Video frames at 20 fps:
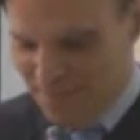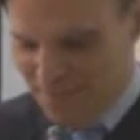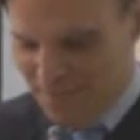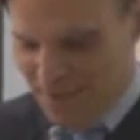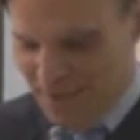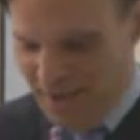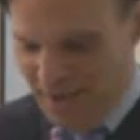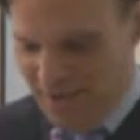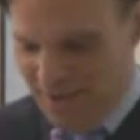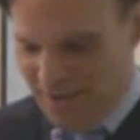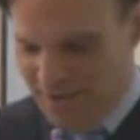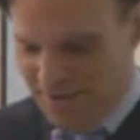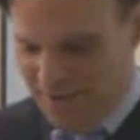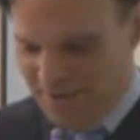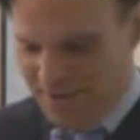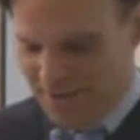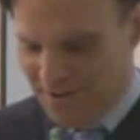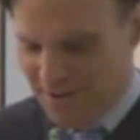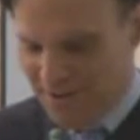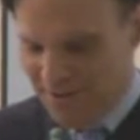
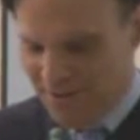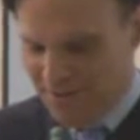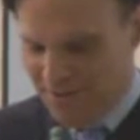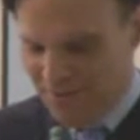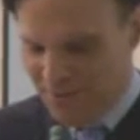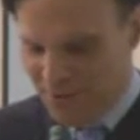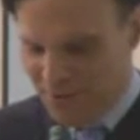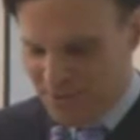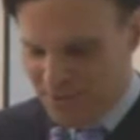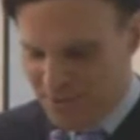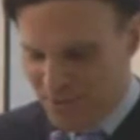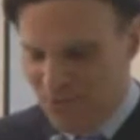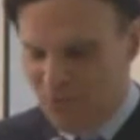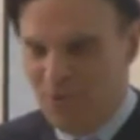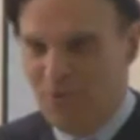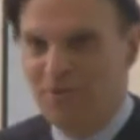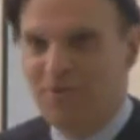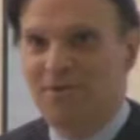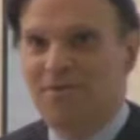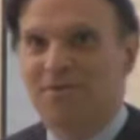page in which he
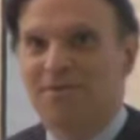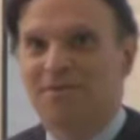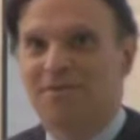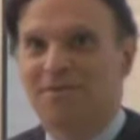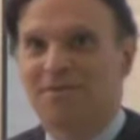quoted